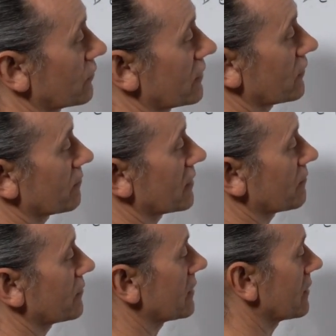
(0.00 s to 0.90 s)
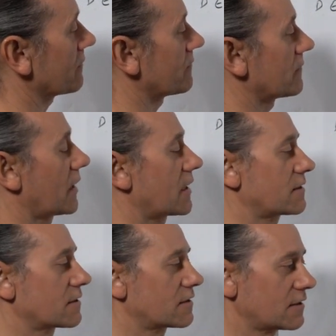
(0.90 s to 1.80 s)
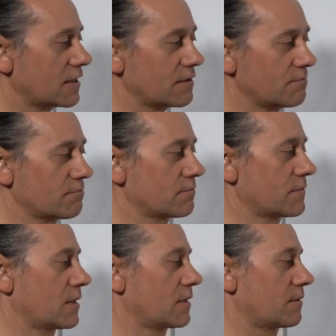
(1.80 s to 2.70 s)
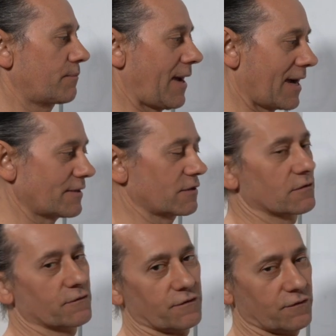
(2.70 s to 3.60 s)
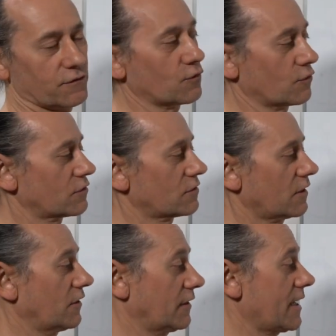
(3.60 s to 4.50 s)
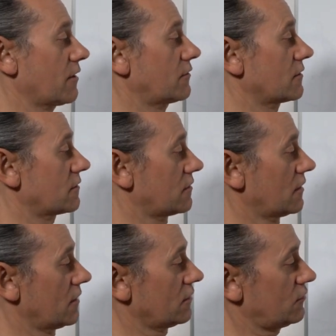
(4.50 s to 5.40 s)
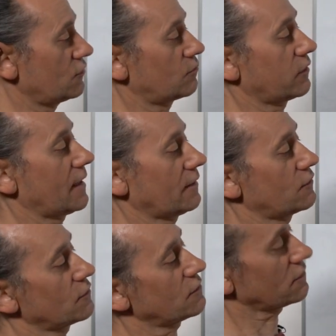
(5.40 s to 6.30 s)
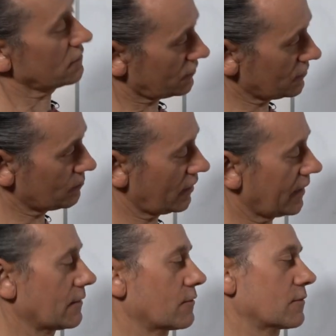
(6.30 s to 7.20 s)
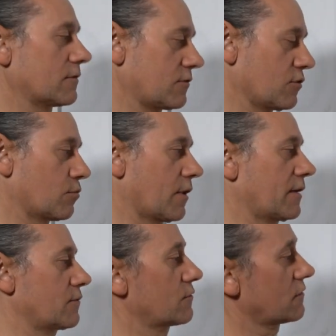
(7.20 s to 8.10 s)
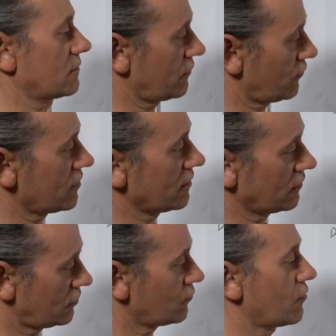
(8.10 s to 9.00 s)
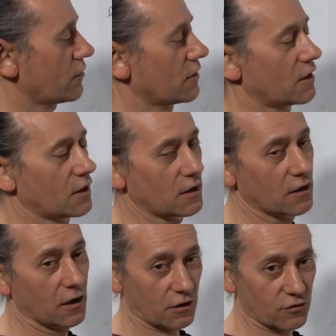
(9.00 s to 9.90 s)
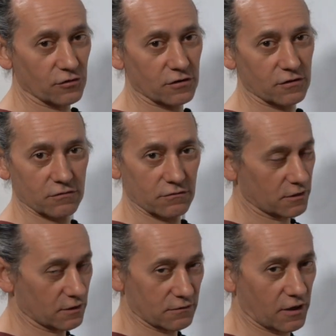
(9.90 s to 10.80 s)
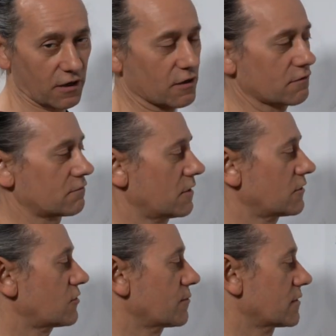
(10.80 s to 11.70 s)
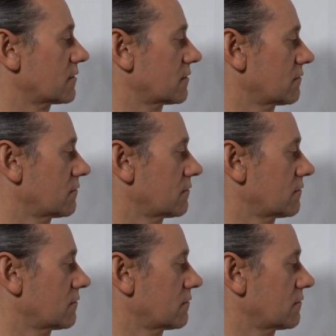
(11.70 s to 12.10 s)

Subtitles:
whatever it might be, has the same pattern of notes, and the layout is 2 black notes, 3 black notes, 2 black notes, 3, and so on across the entire instrument.